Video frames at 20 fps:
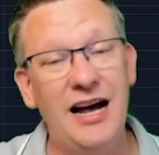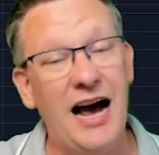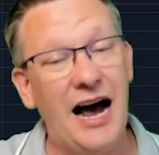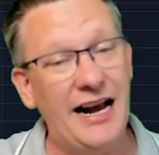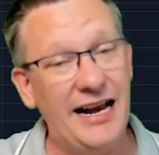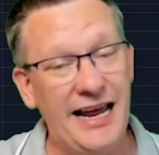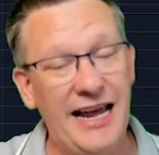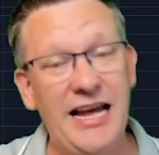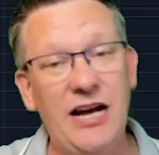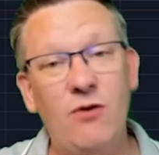
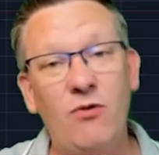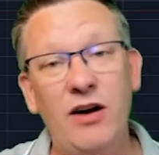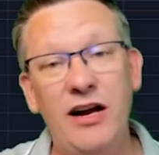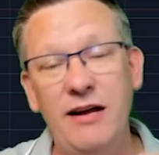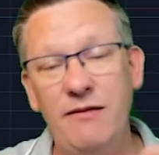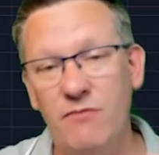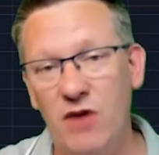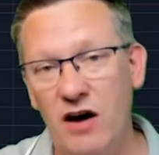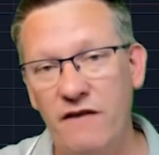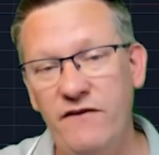and
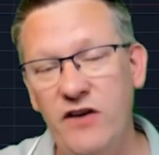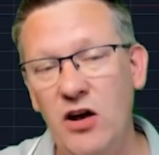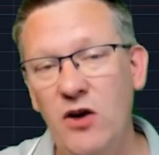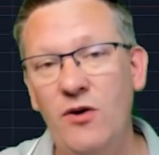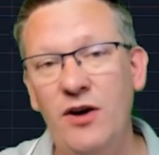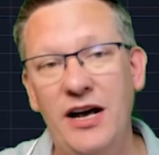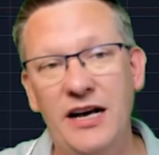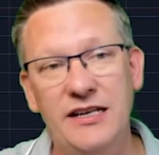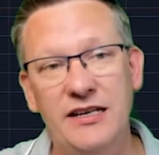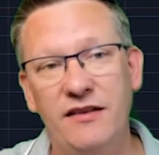equally my
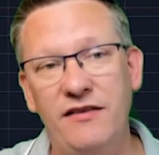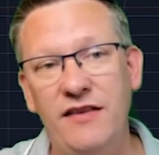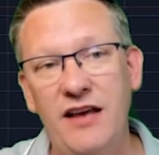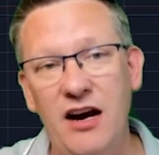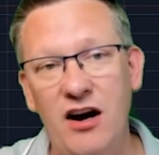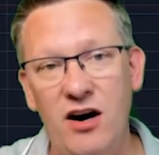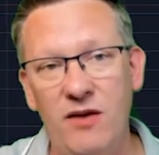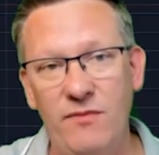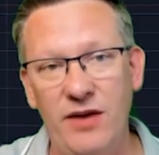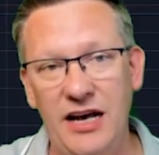view is
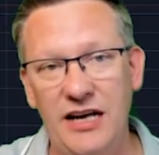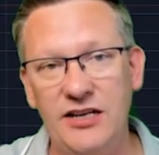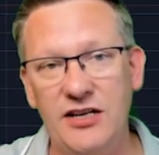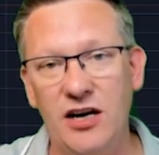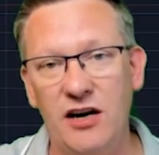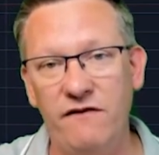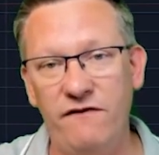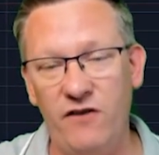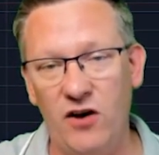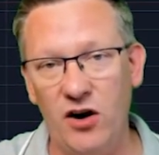Ethereum is
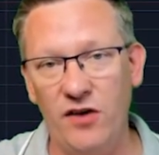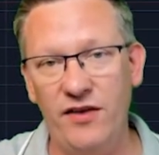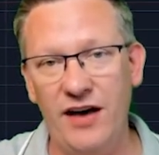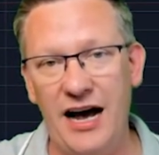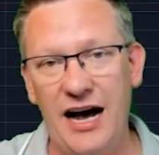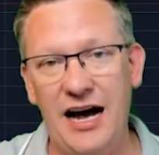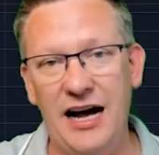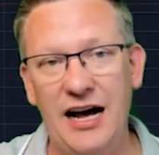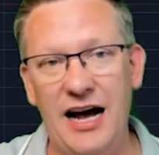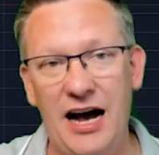going to follow
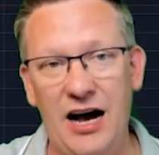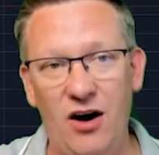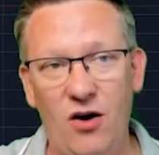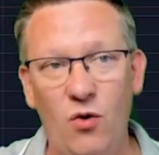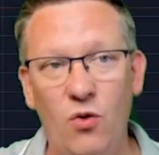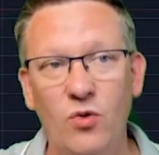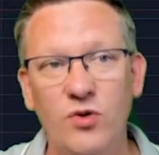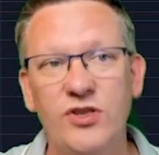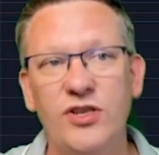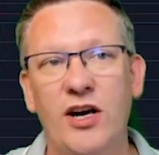that
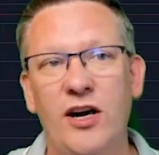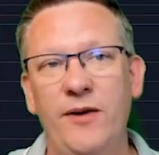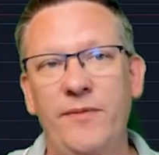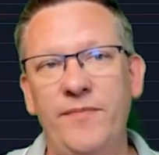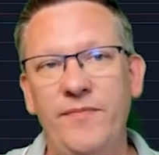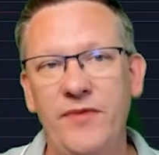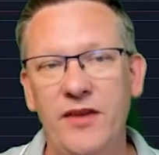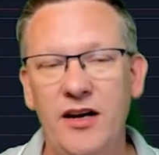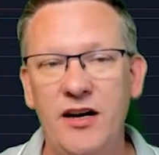also.